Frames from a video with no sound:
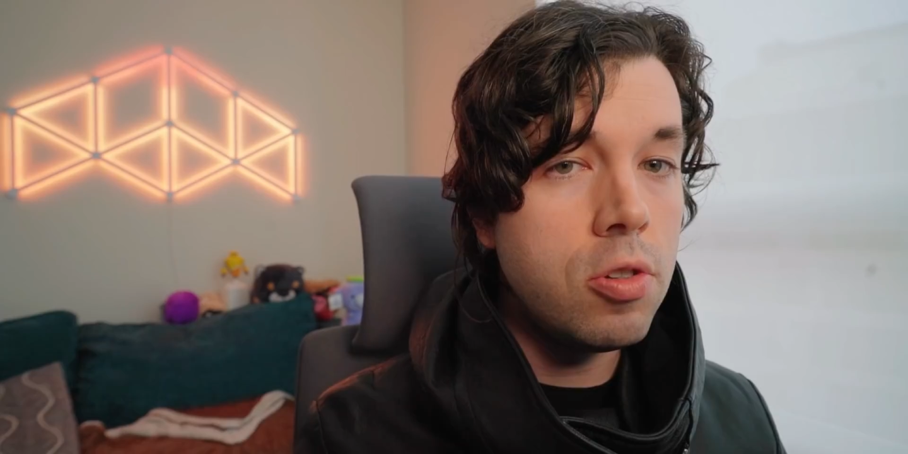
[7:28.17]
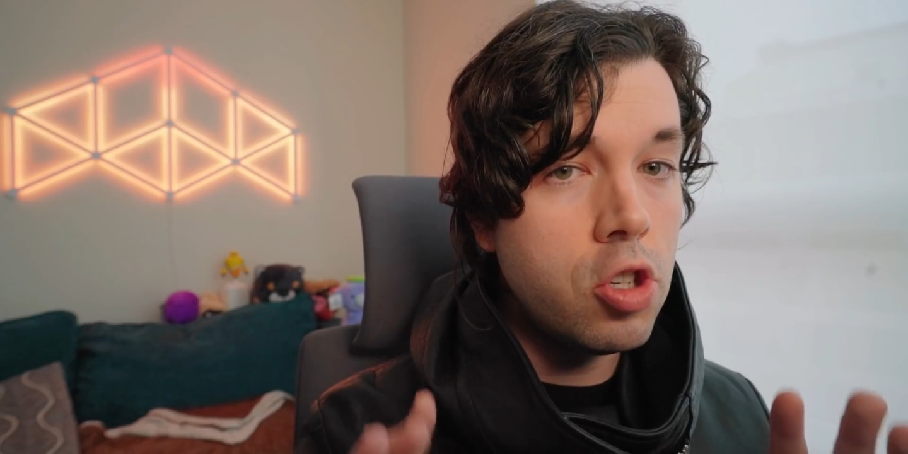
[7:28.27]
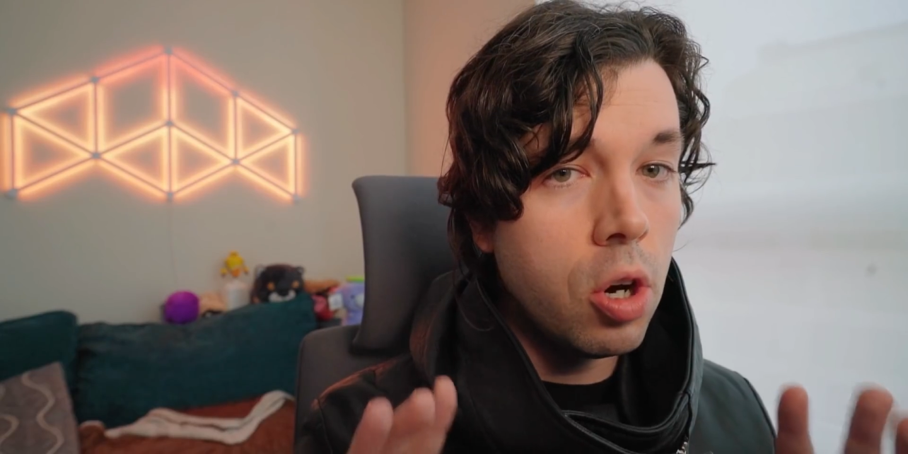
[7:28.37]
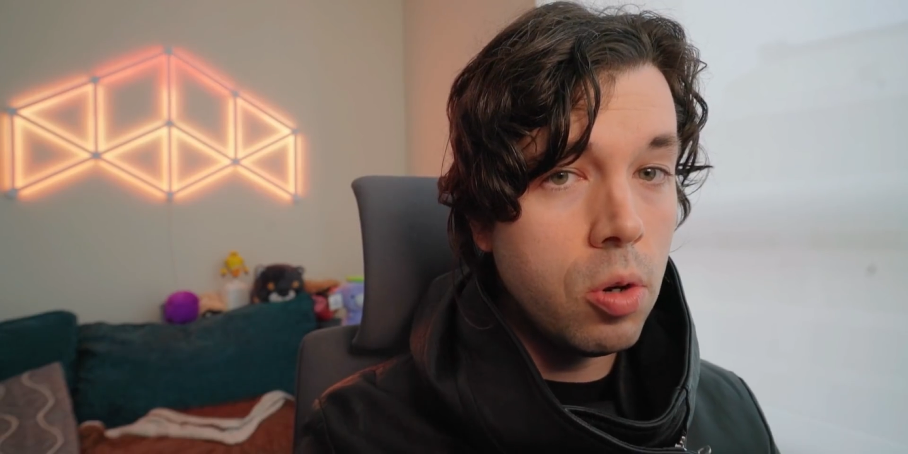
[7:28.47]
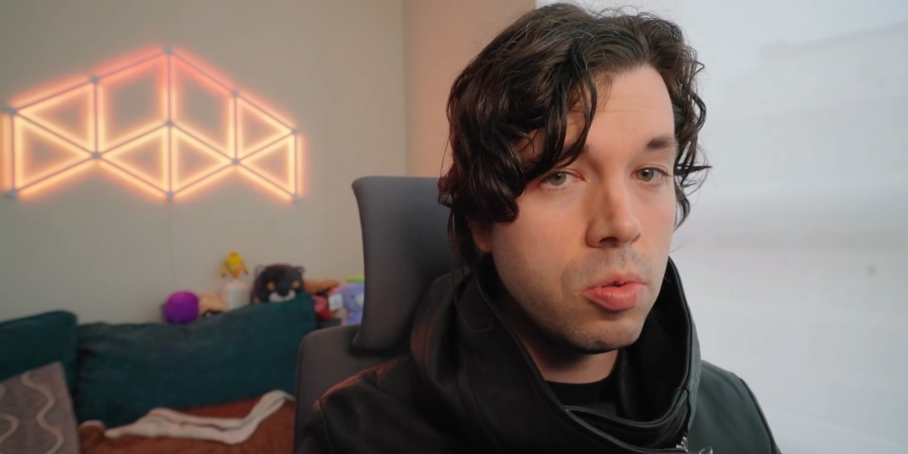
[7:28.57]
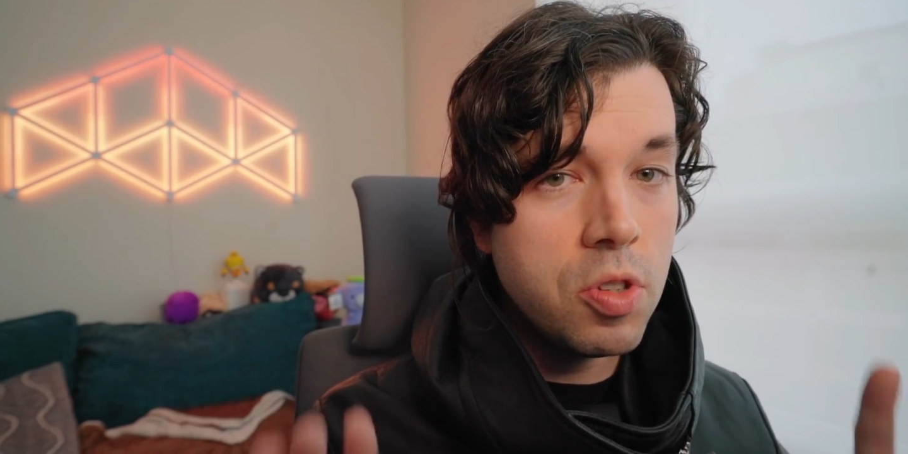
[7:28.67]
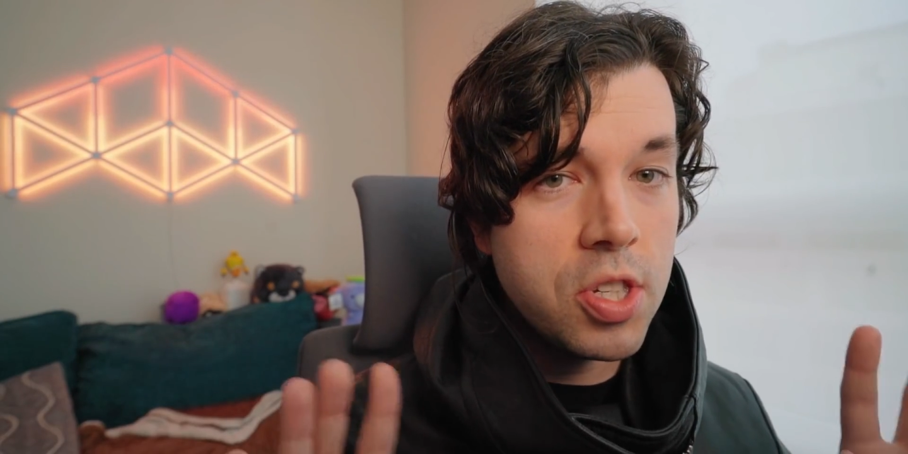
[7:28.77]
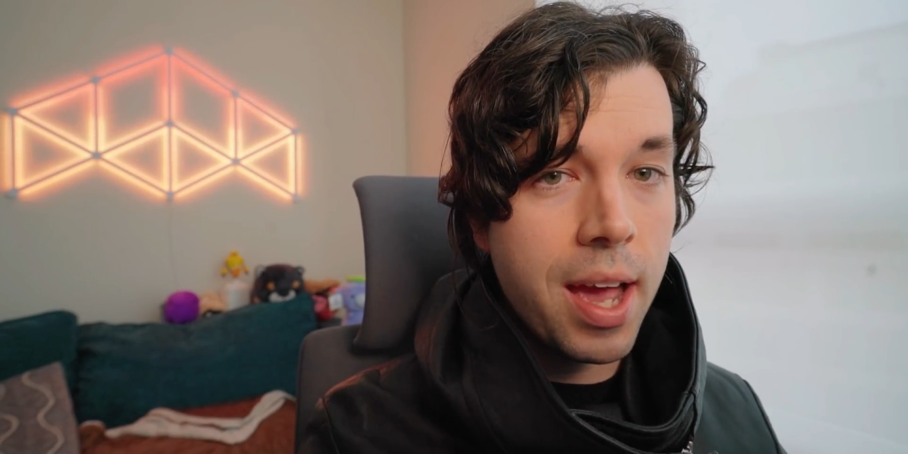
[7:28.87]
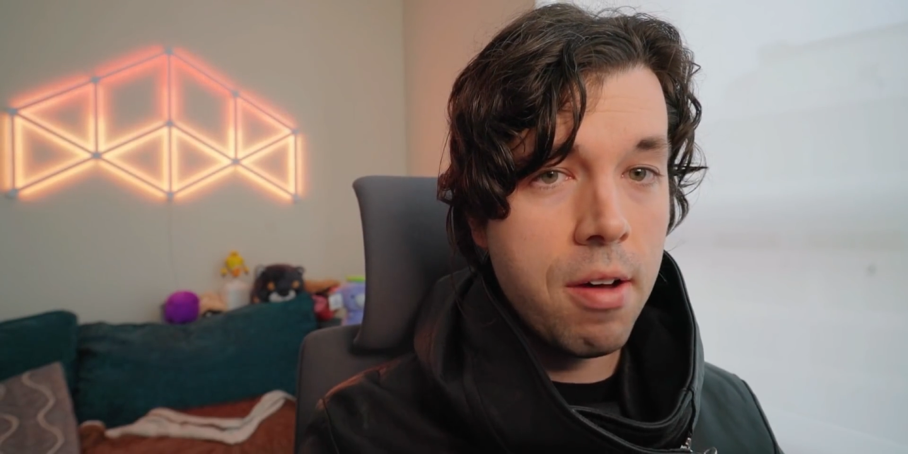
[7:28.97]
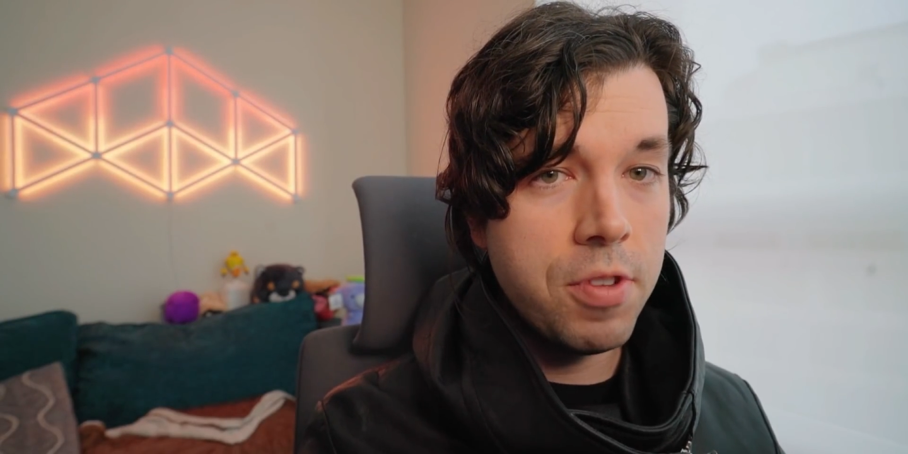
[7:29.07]
don't
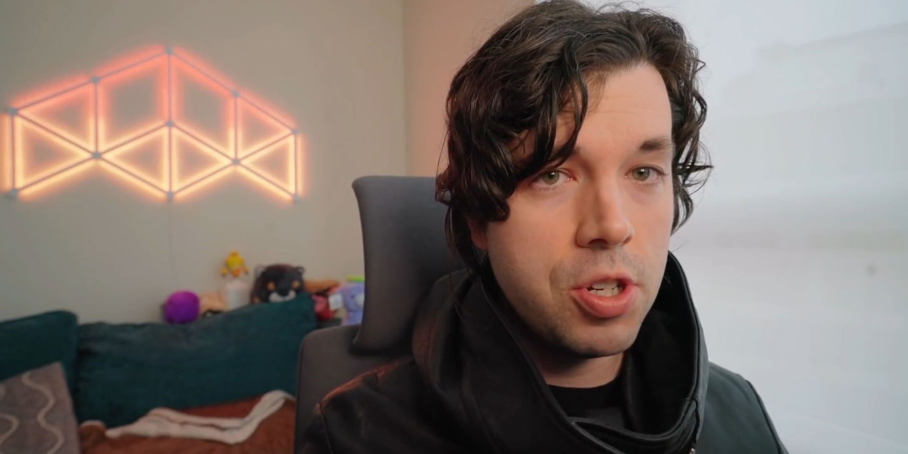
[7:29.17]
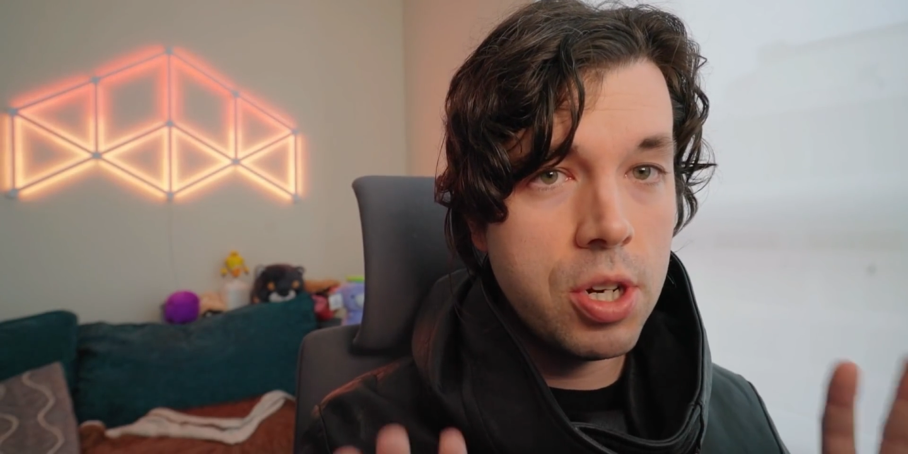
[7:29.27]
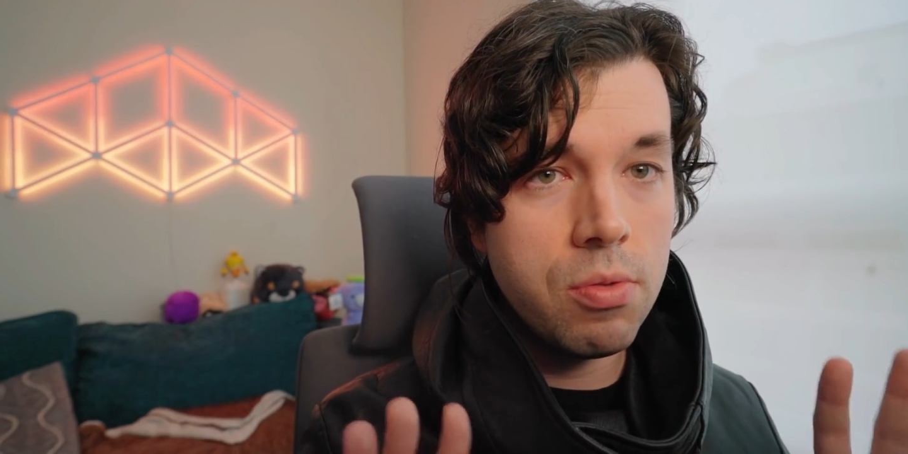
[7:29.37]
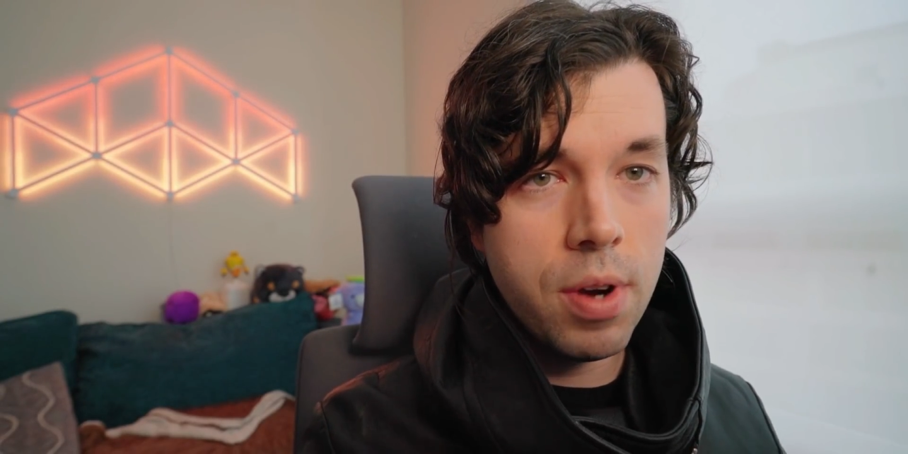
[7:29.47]
salvage it